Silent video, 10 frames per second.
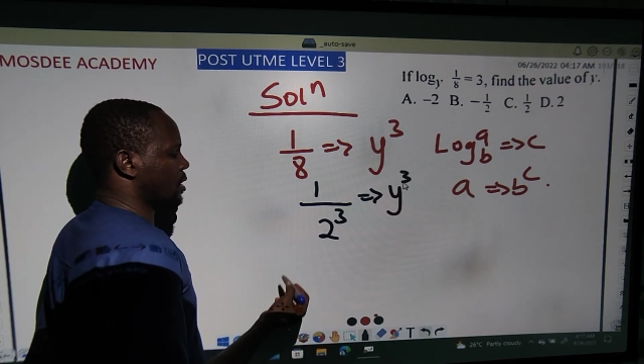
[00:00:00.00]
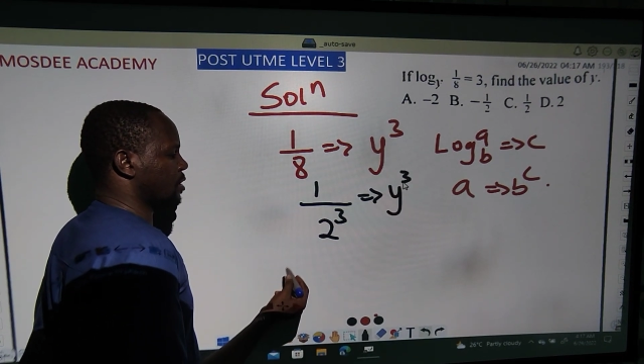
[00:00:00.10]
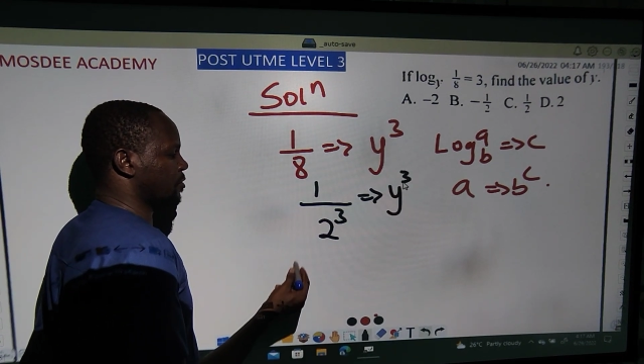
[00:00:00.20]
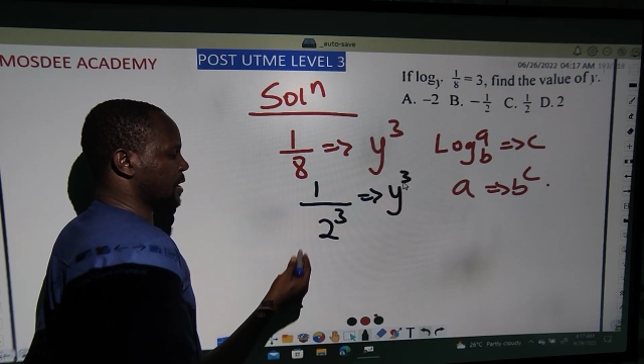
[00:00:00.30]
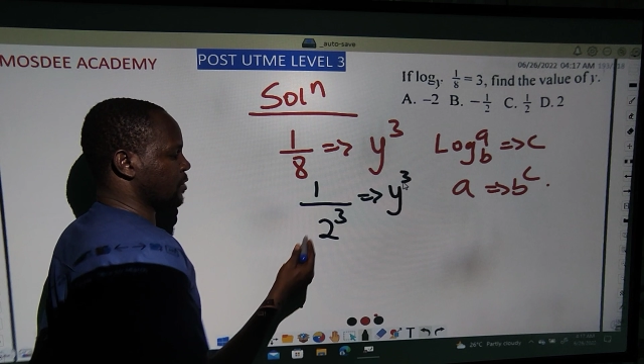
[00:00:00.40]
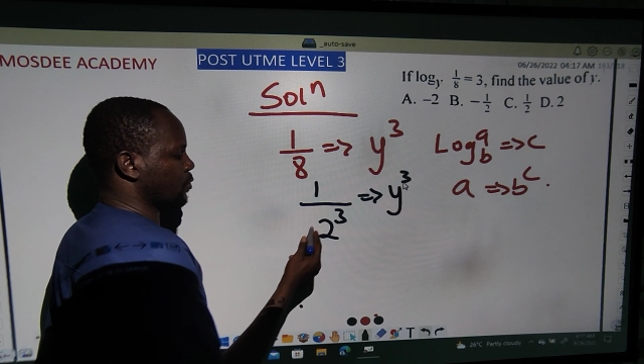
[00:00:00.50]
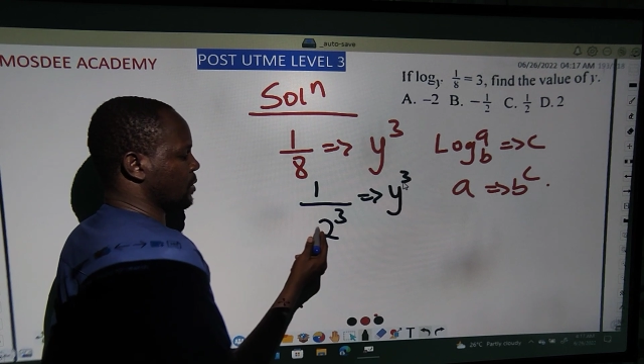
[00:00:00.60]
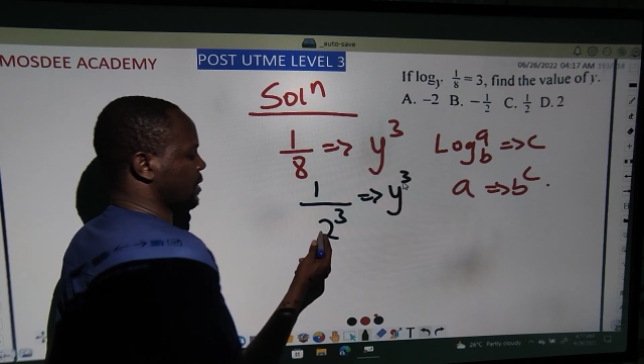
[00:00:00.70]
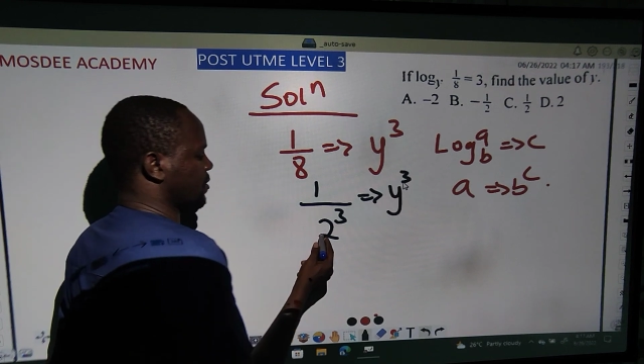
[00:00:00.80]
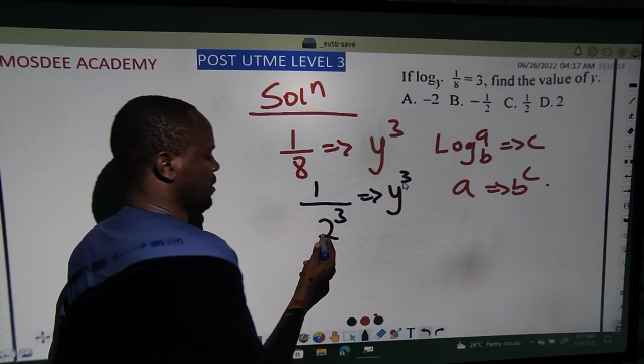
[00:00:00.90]
if I
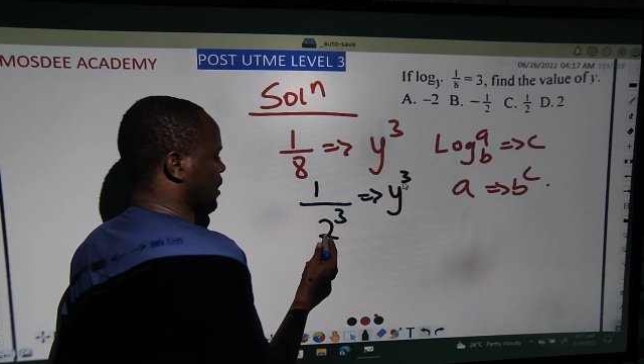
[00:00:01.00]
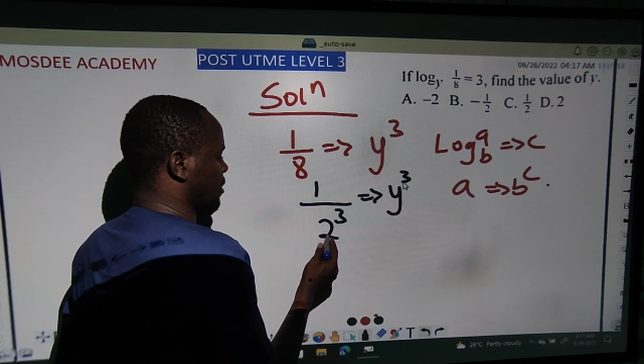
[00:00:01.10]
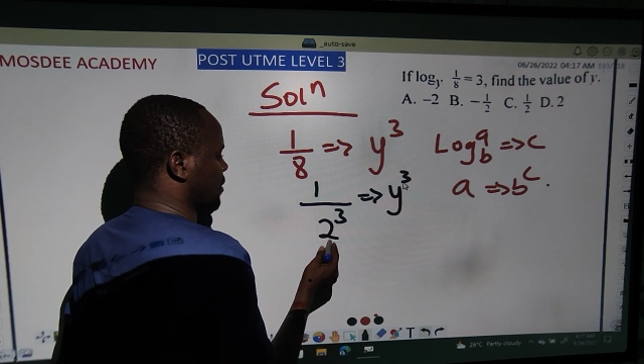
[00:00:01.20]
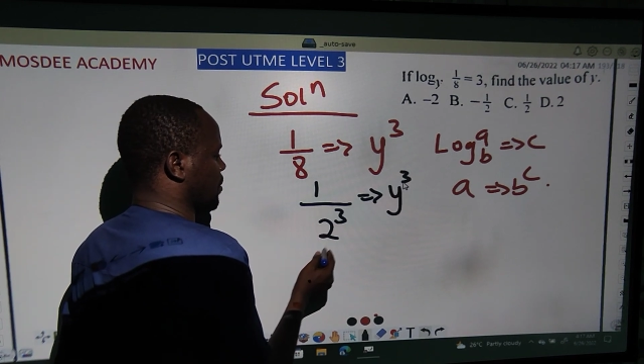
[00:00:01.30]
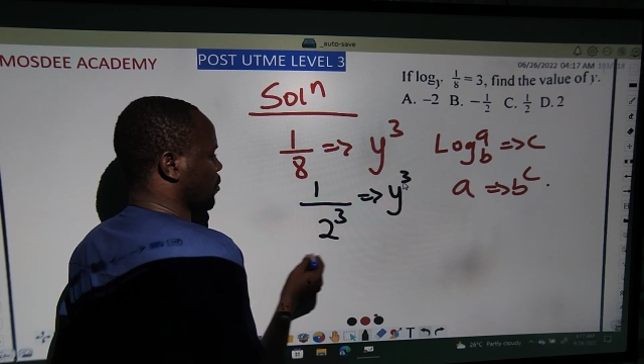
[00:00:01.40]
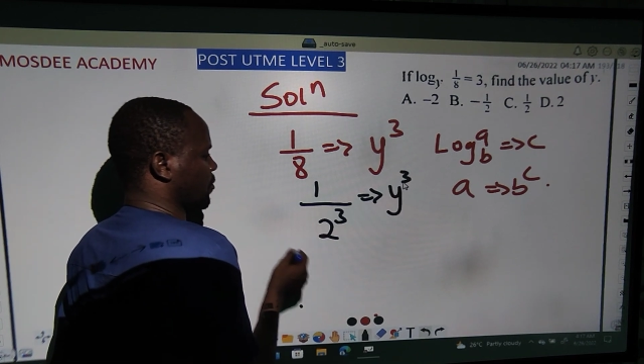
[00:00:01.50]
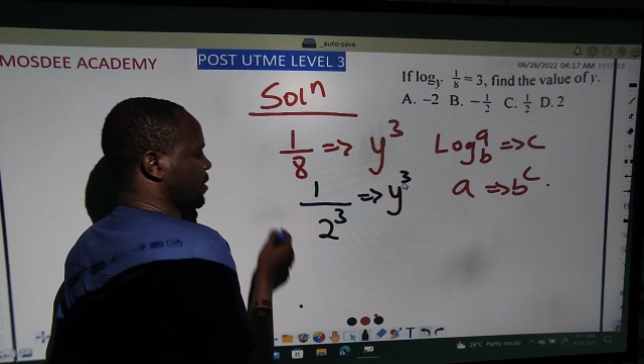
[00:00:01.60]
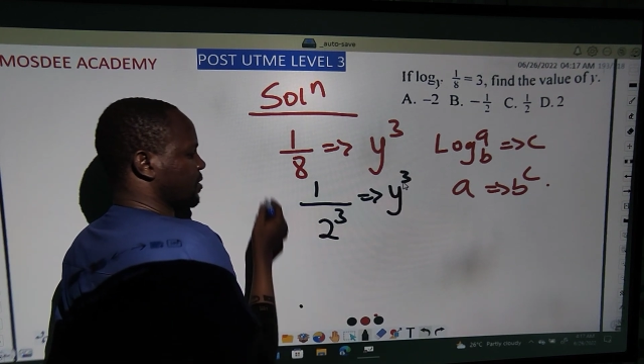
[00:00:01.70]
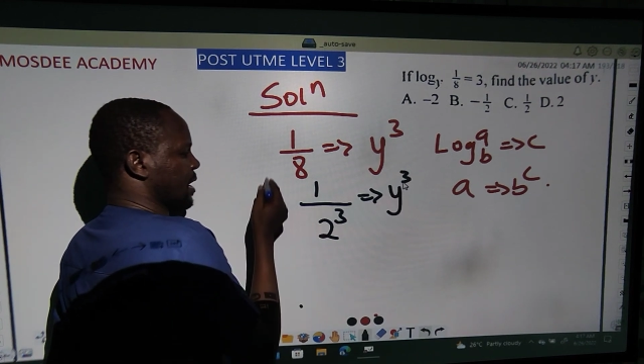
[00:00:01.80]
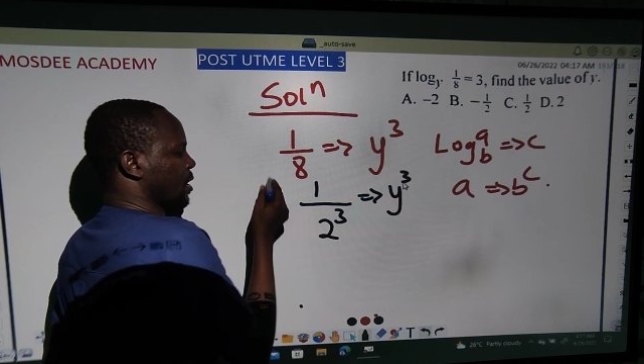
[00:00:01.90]
do this now, if I move
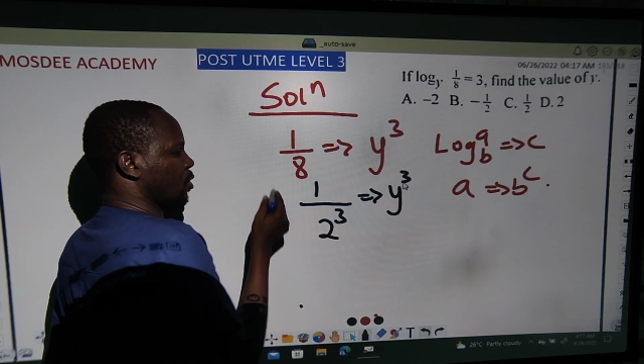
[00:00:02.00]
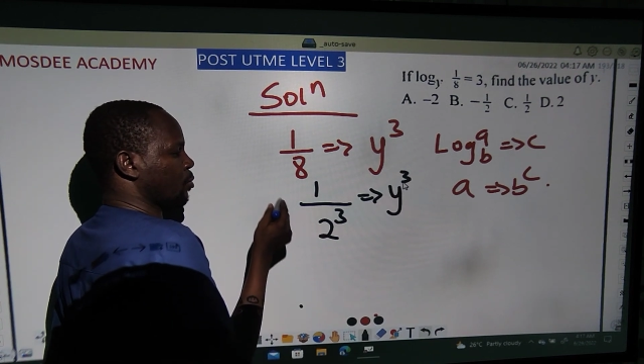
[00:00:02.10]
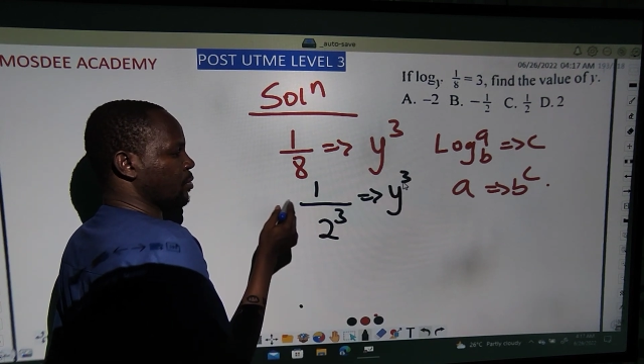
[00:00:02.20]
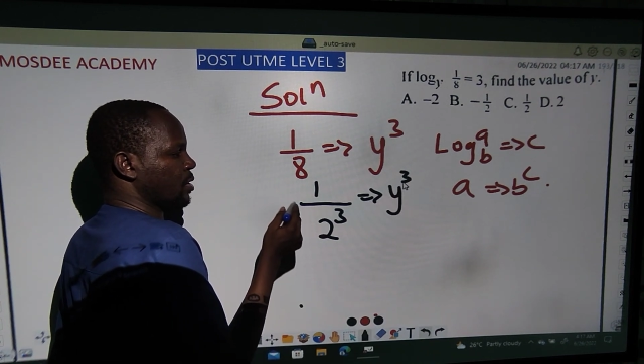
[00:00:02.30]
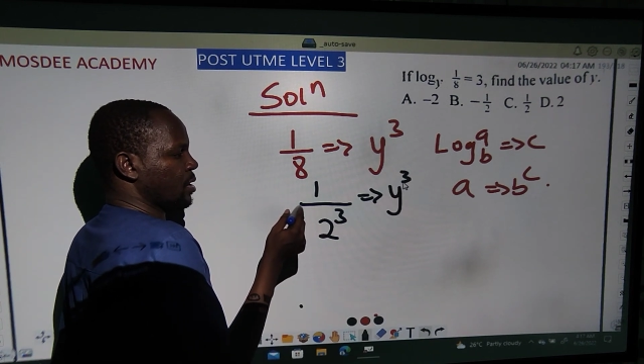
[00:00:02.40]
this guy up,